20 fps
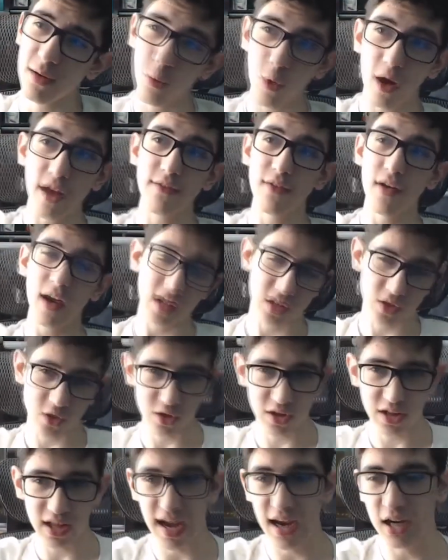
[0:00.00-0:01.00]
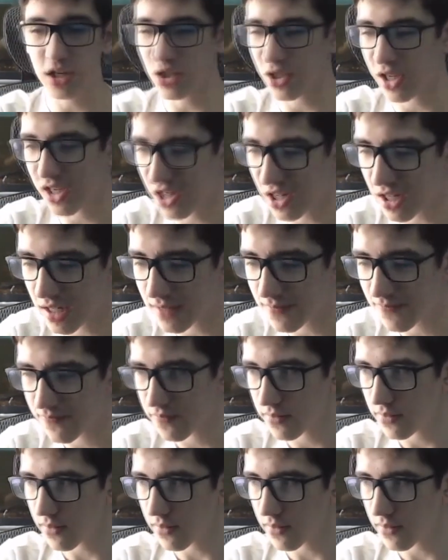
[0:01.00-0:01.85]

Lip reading: way faster than they actually could.